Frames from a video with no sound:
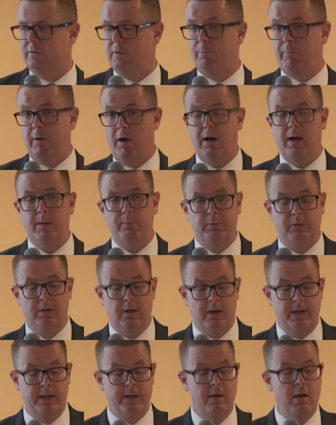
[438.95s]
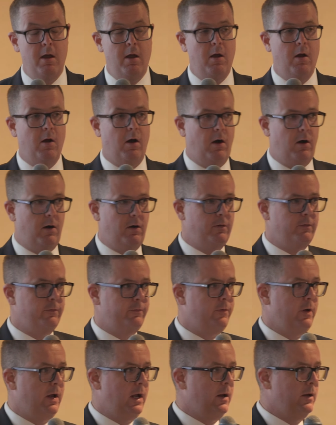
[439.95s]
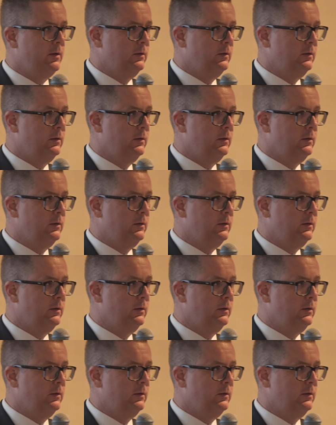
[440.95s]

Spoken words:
The pipeline of